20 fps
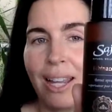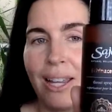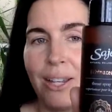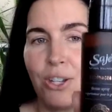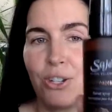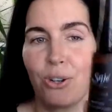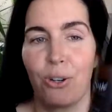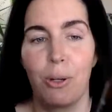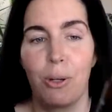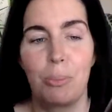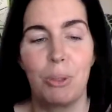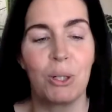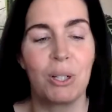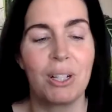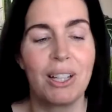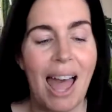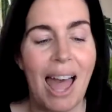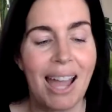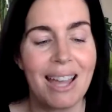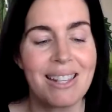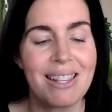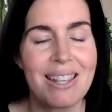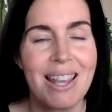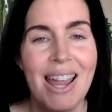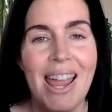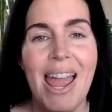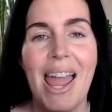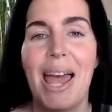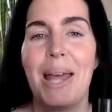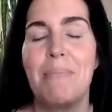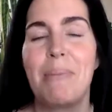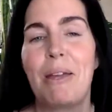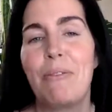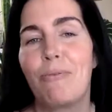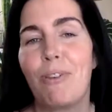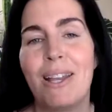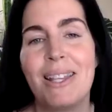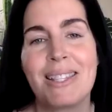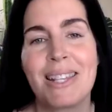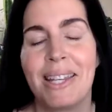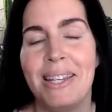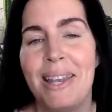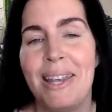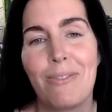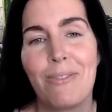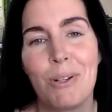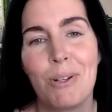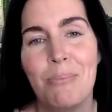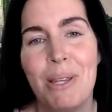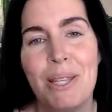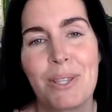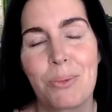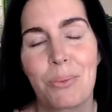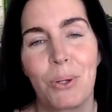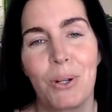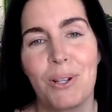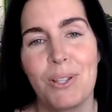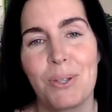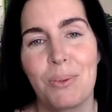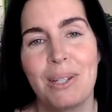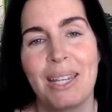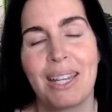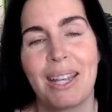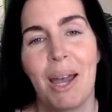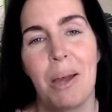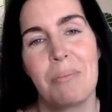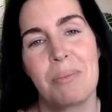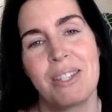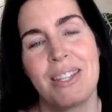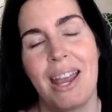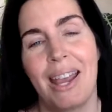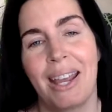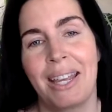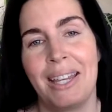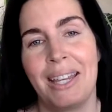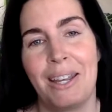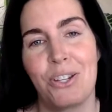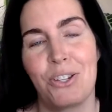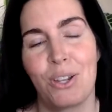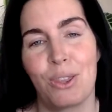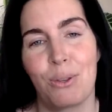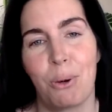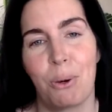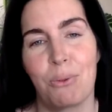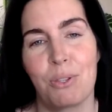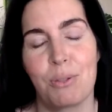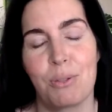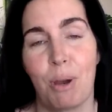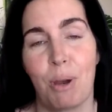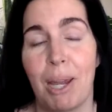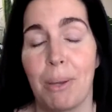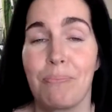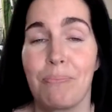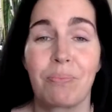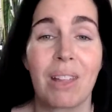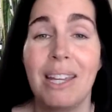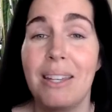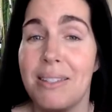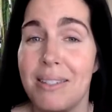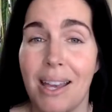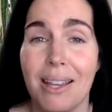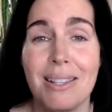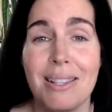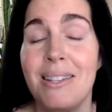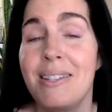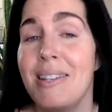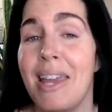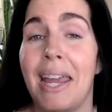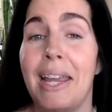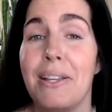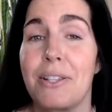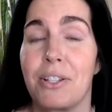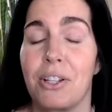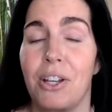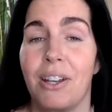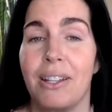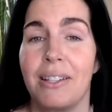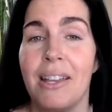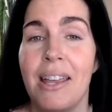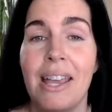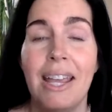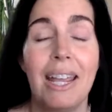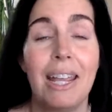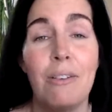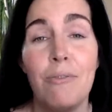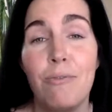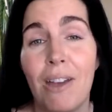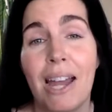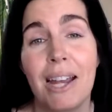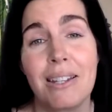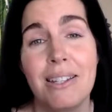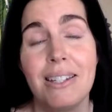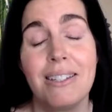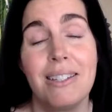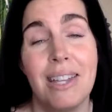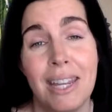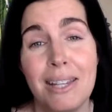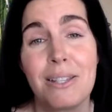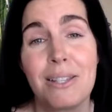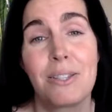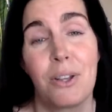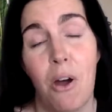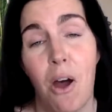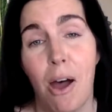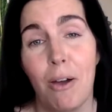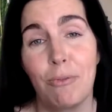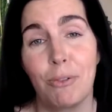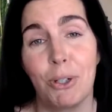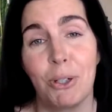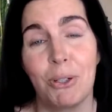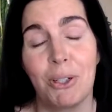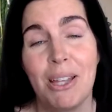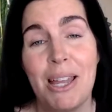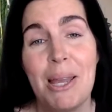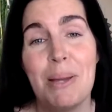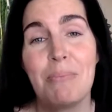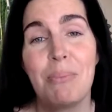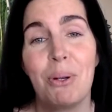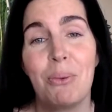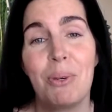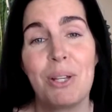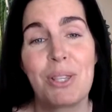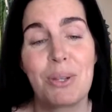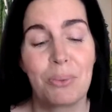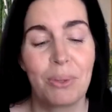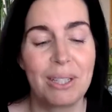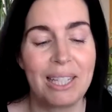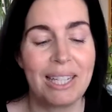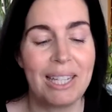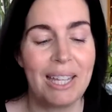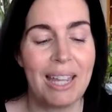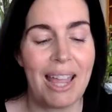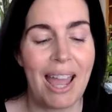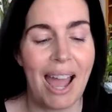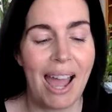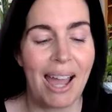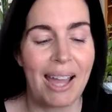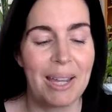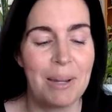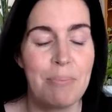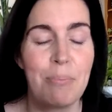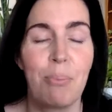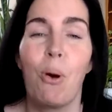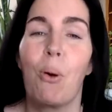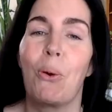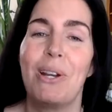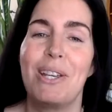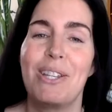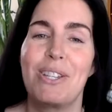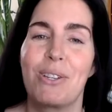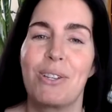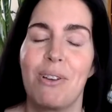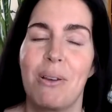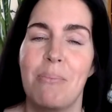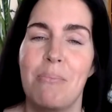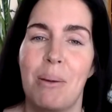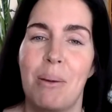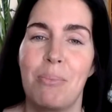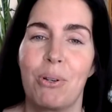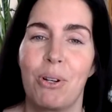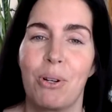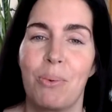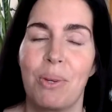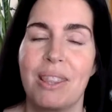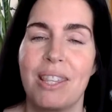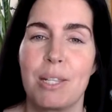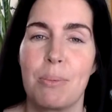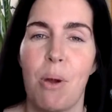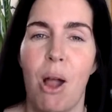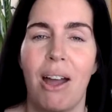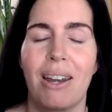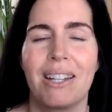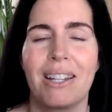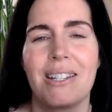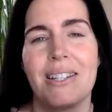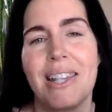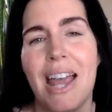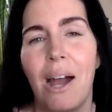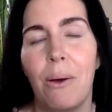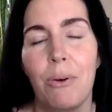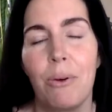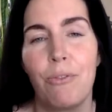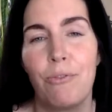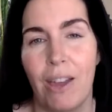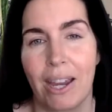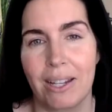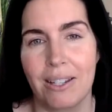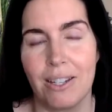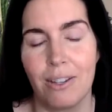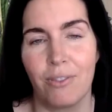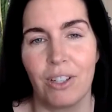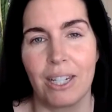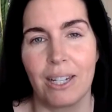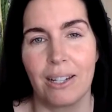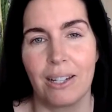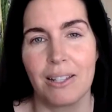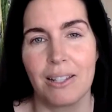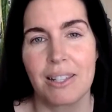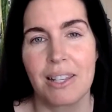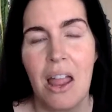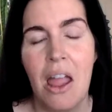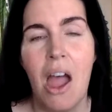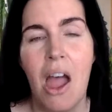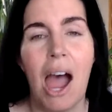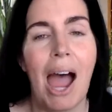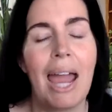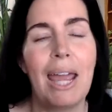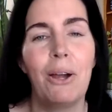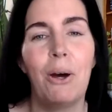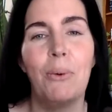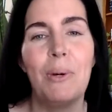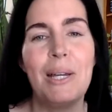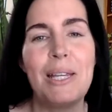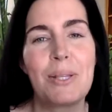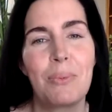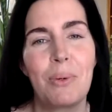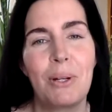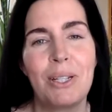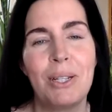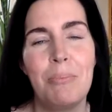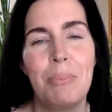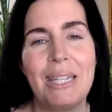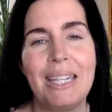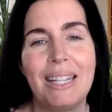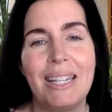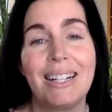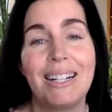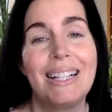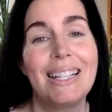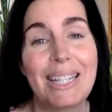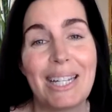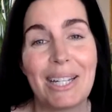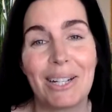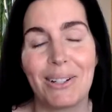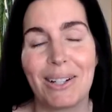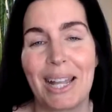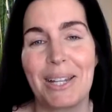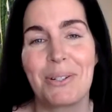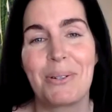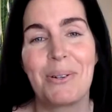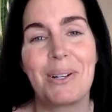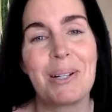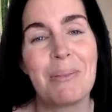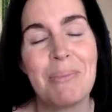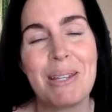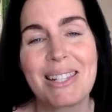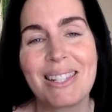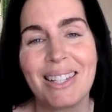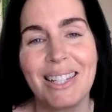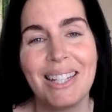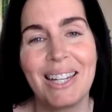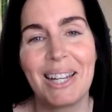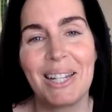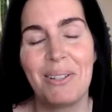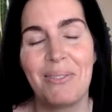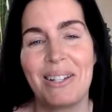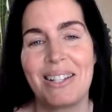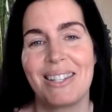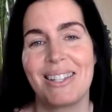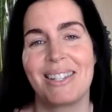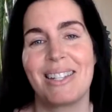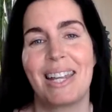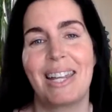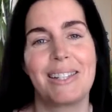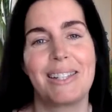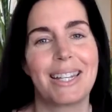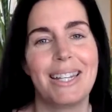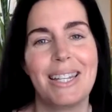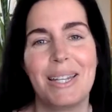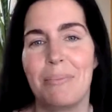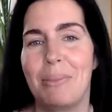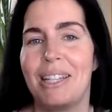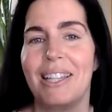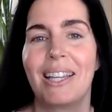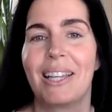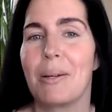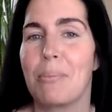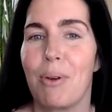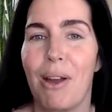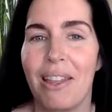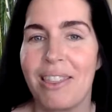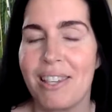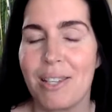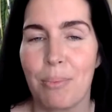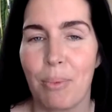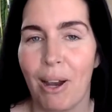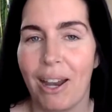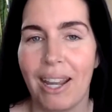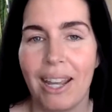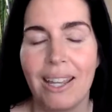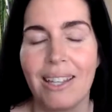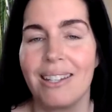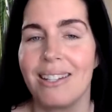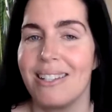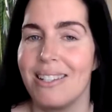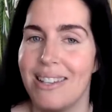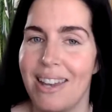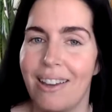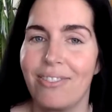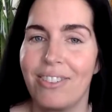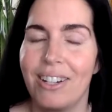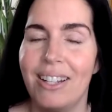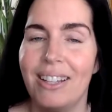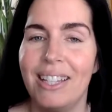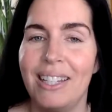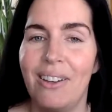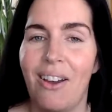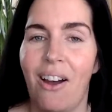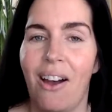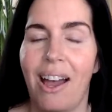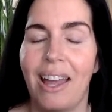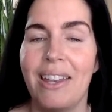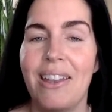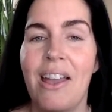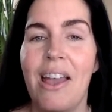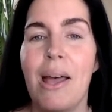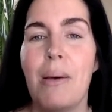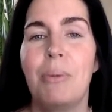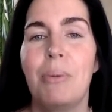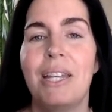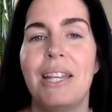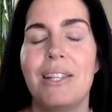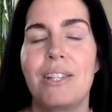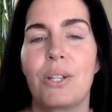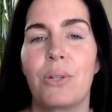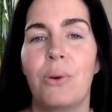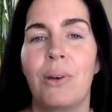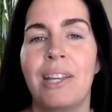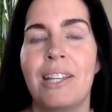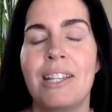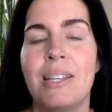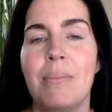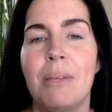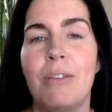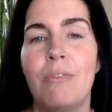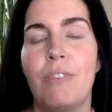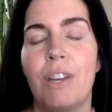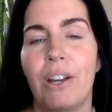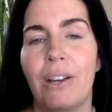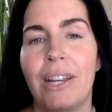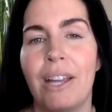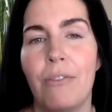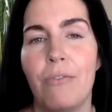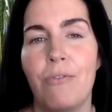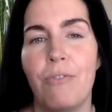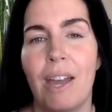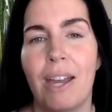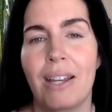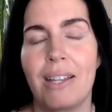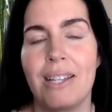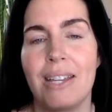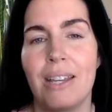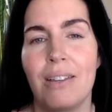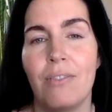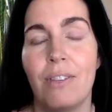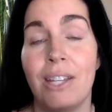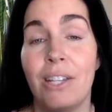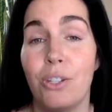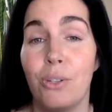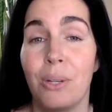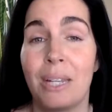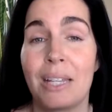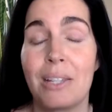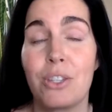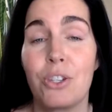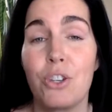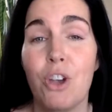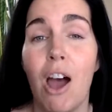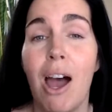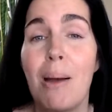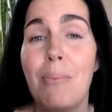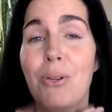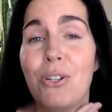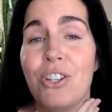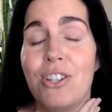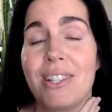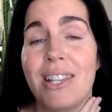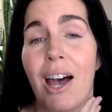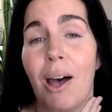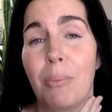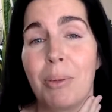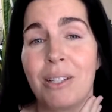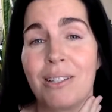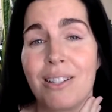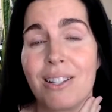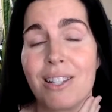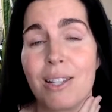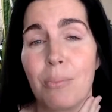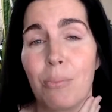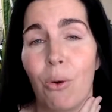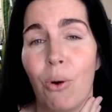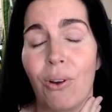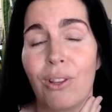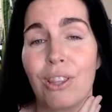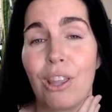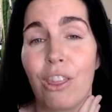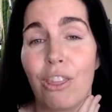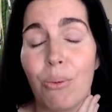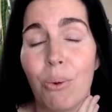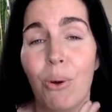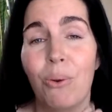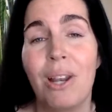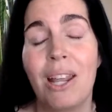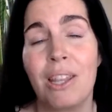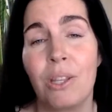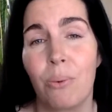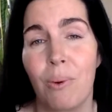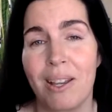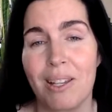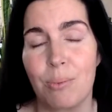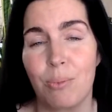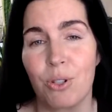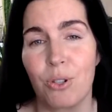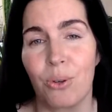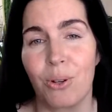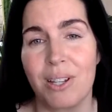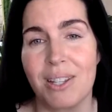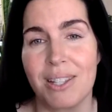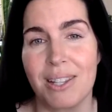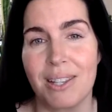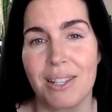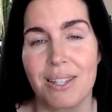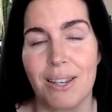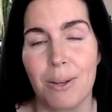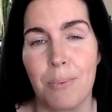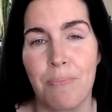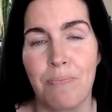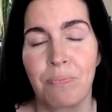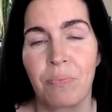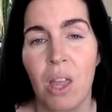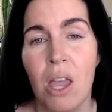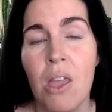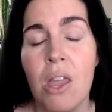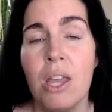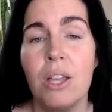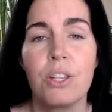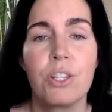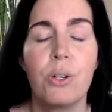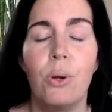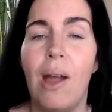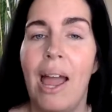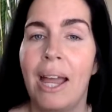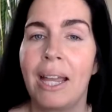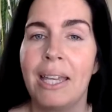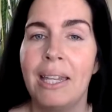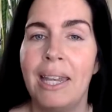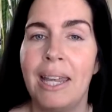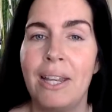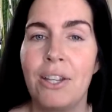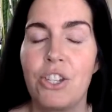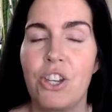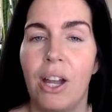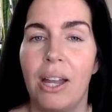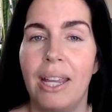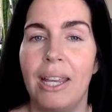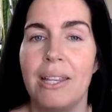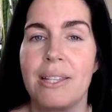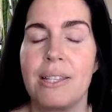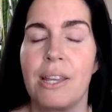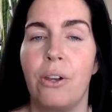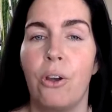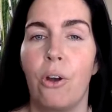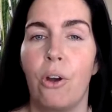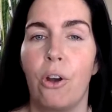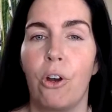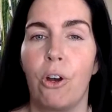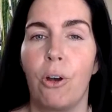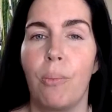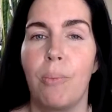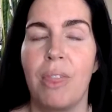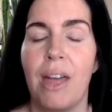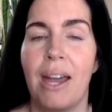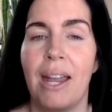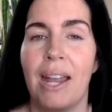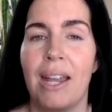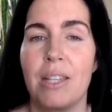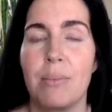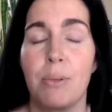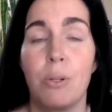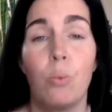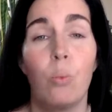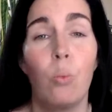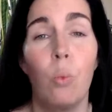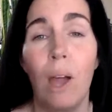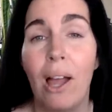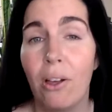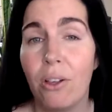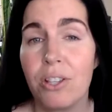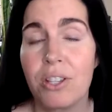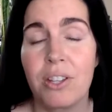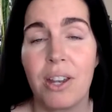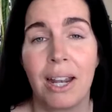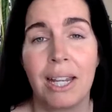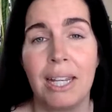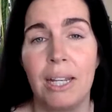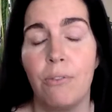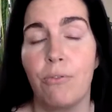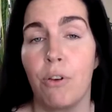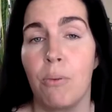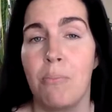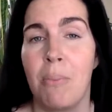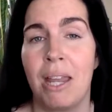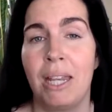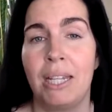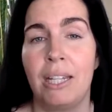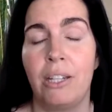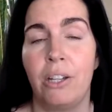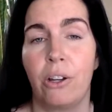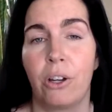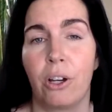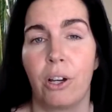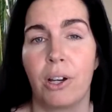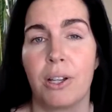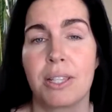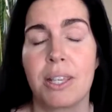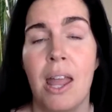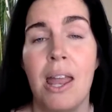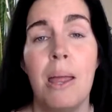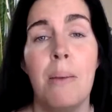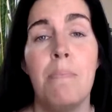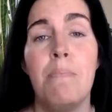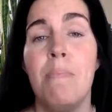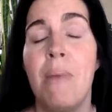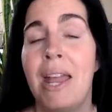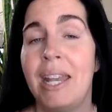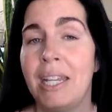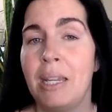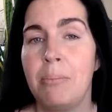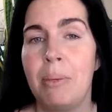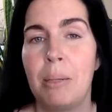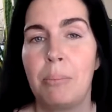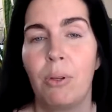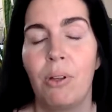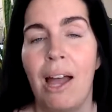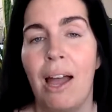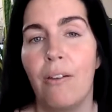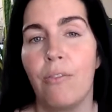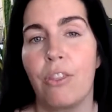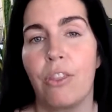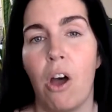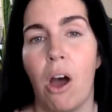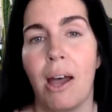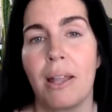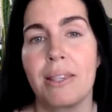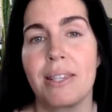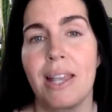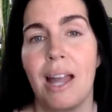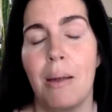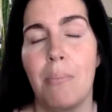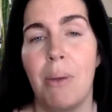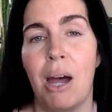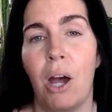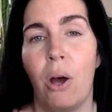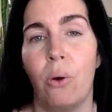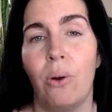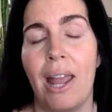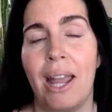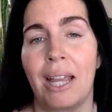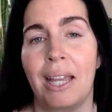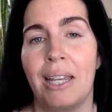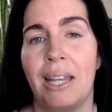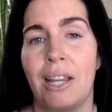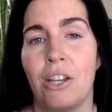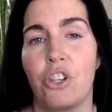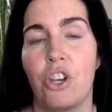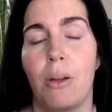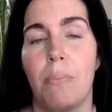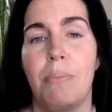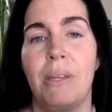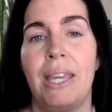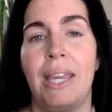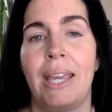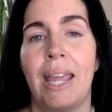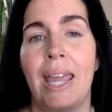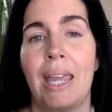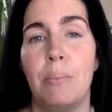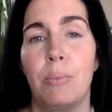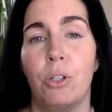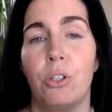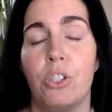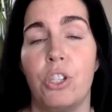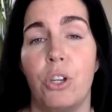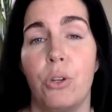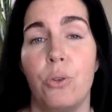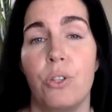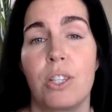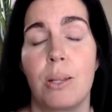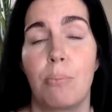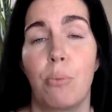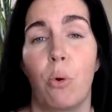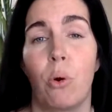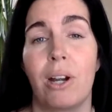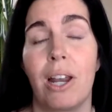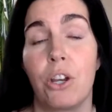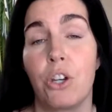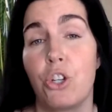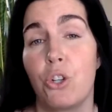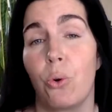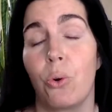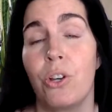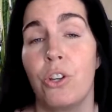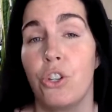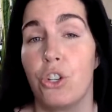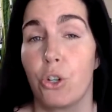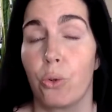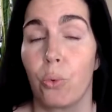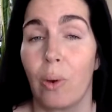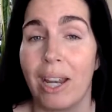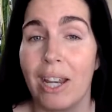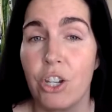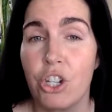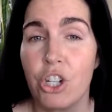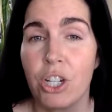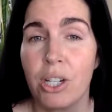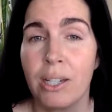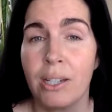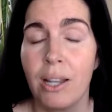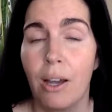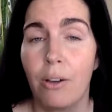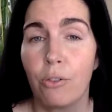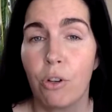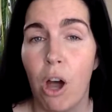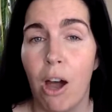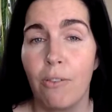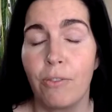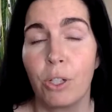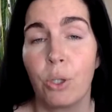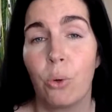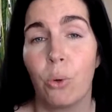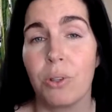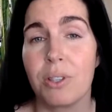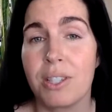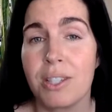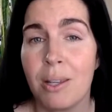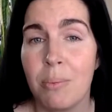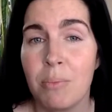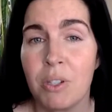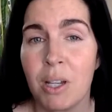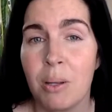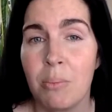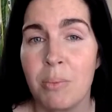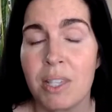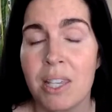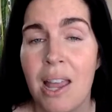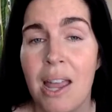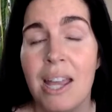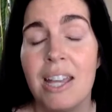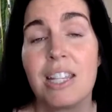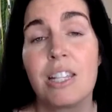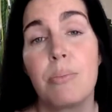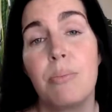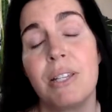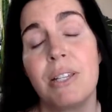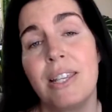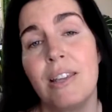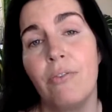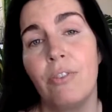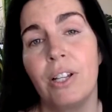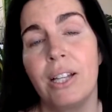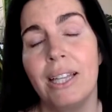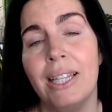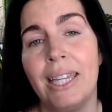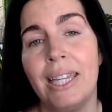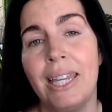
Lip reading: and durable glass. And my friends, I never mince words when it comes to Echinacea Throat Spray. It doesn't taste good. In fact, it tastes awful. But what's really important to remember with this product is how effective it is. I always want to be clear, and I don't want to mislead anyone to say it's going to be like a breath spray. It is definitely not. But it's going to be very effective in doing its job, which is helping to support the throat and the respiratory system. So Echinacea is an herb that has been well studied for many years. Many people have thoughts about Echinacea being able to support a shortened duration of cough and cold symptoms, specifically